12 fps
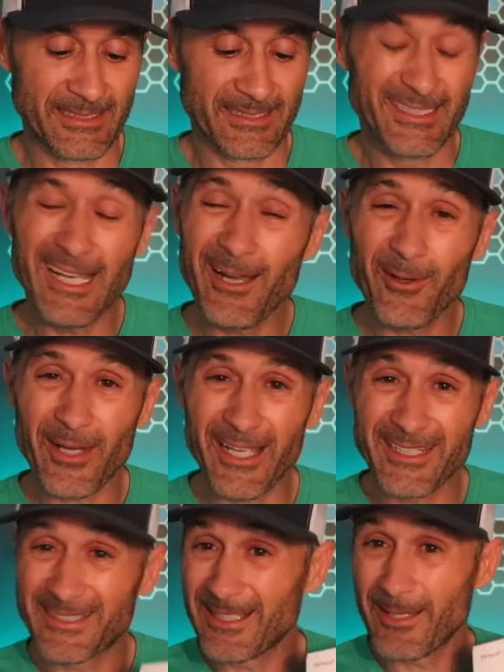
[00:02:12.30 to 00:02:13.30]
now
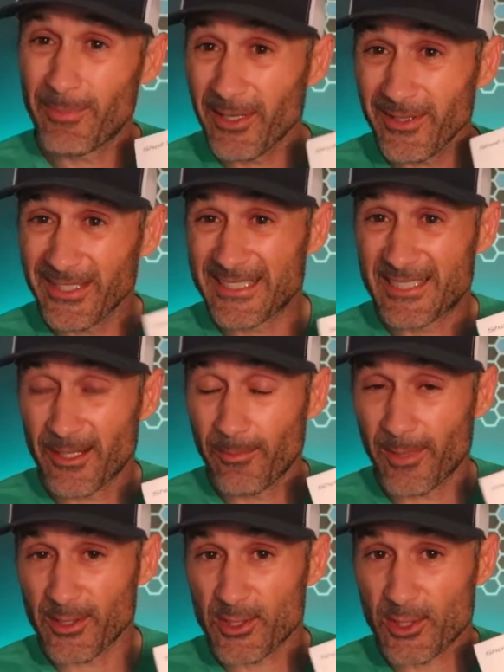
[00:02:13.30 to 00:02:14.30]
apparently it's in a
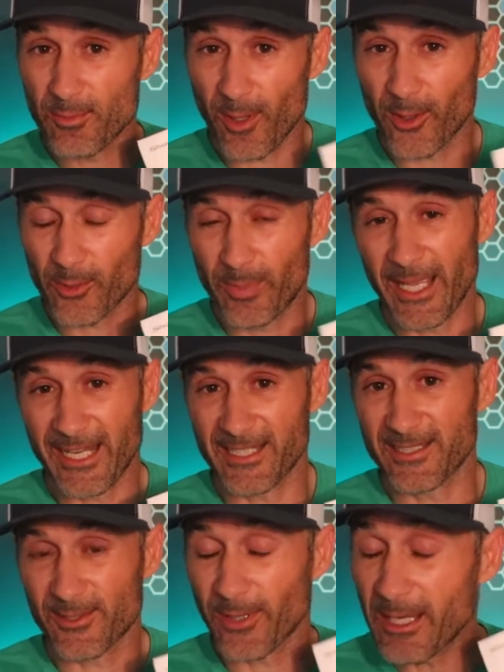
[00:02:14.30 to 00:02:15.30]
much smaller
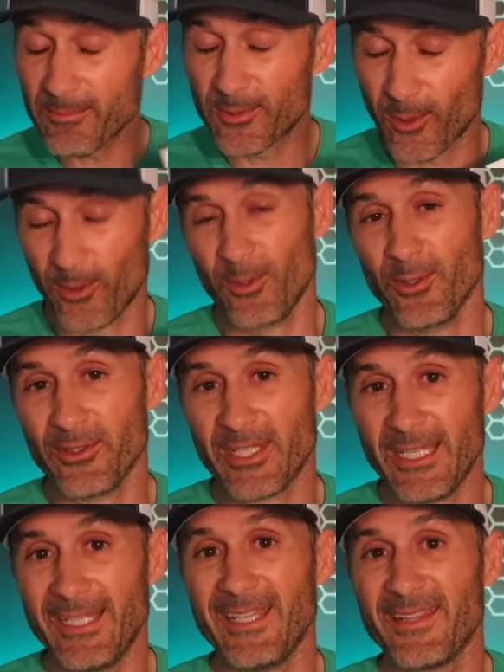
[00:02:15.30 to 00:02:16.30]
package. So I'm told
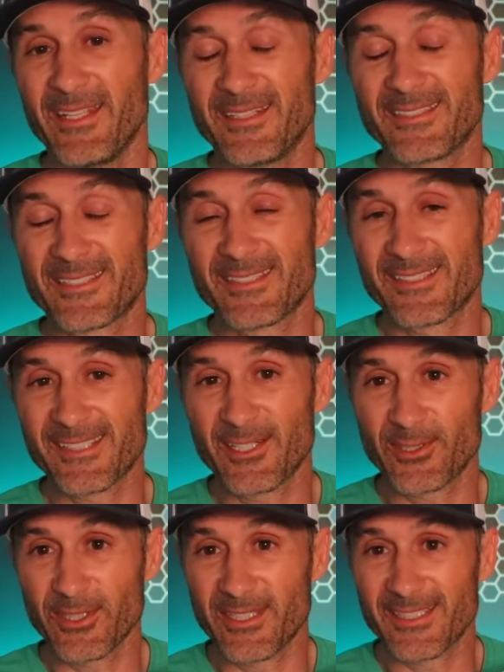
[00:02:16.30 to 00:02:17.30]
that this is
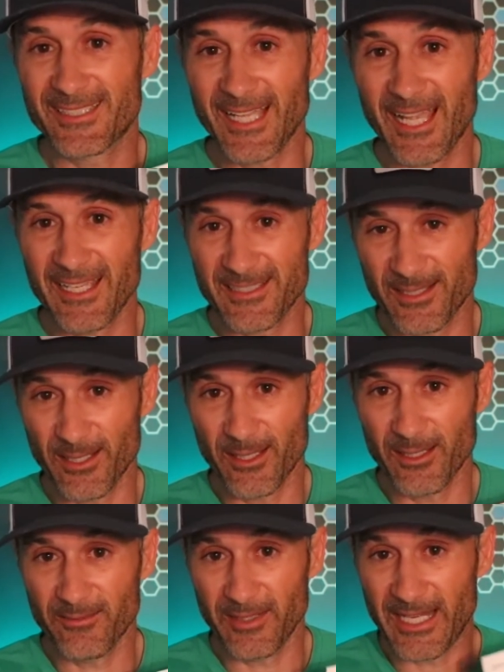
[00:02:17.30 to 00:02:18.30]
essentially the size
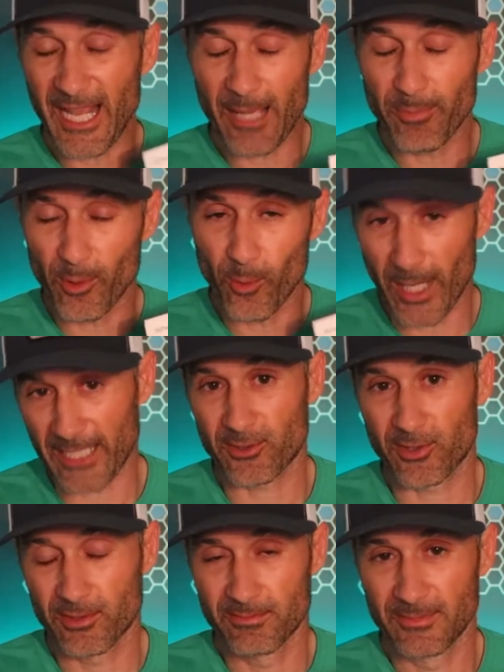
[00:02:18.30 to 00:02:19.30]
of an Apple
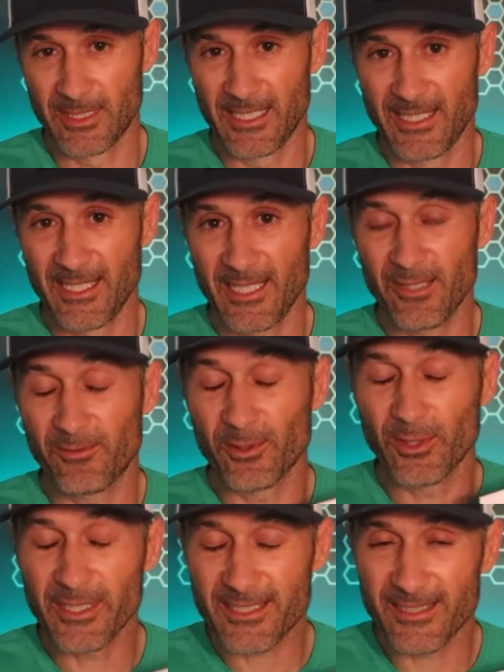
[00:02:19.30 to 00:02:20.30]
Watch. If you
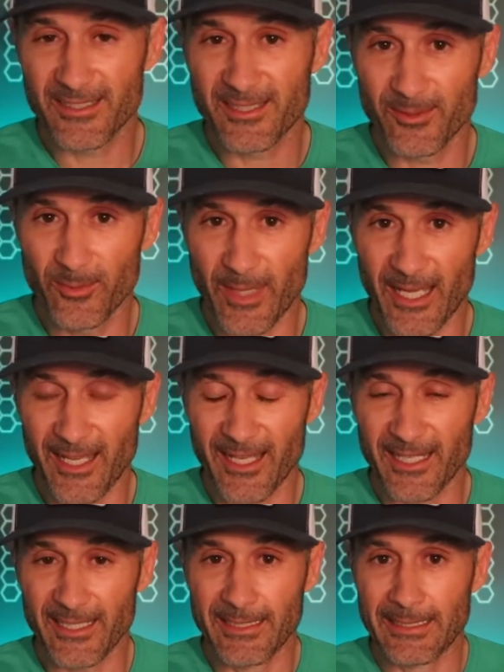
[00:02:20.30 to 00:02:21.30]
listen to
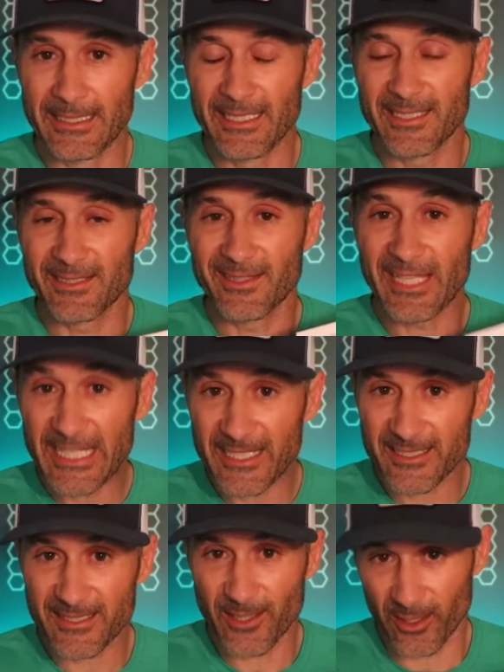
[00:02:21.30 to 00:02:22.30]
my
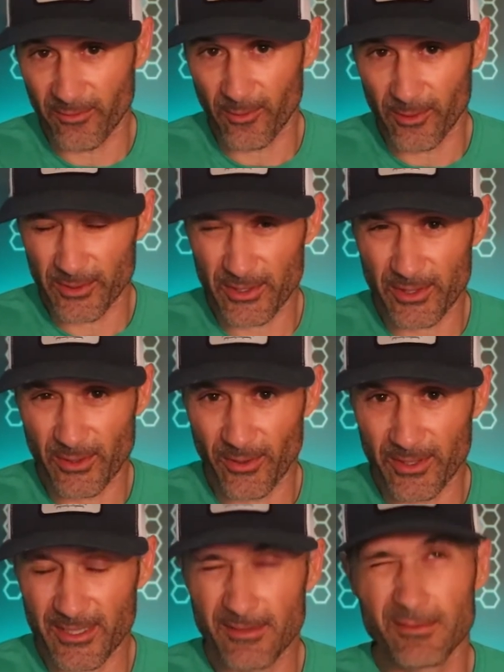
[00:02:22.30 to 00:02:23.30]
latest Golf Origin
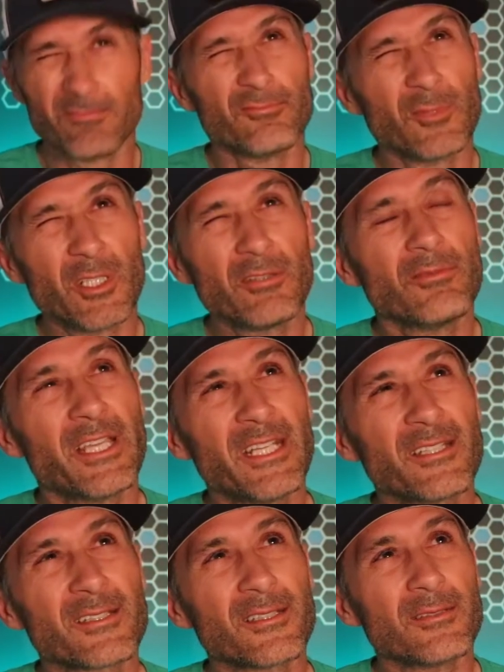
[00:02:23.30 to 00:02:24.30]
stories,
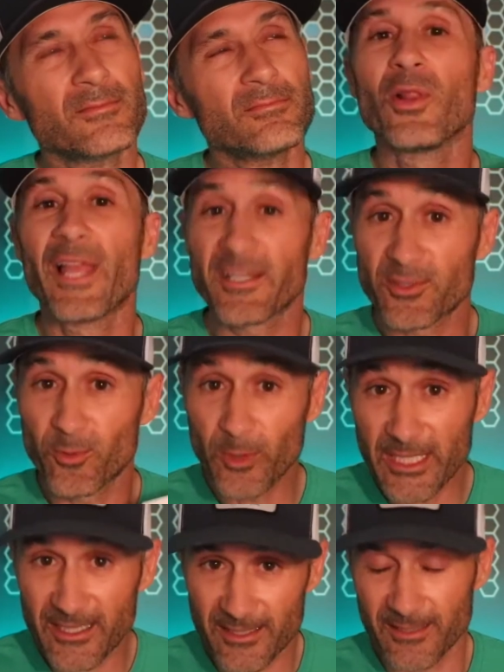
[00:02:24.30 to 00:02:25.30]
last
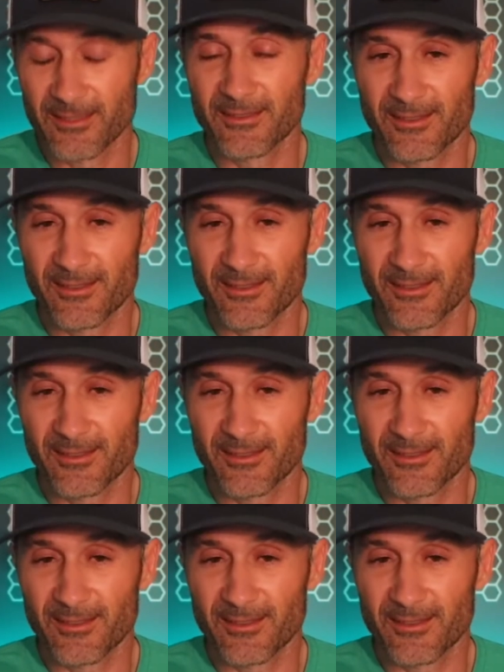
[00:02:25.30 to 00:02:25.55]
week's,